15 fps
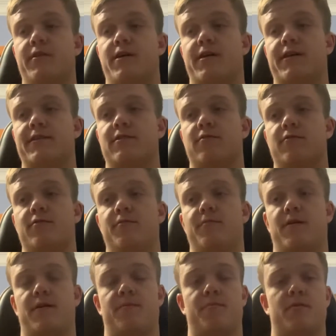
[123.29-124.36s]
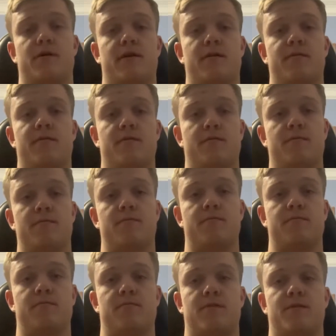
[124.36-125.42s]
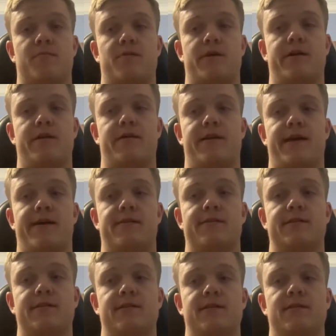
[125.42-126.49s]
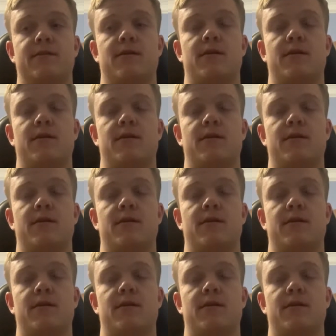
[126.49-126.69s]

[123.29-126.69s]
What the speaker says: I guess I'll do my player by player analysis.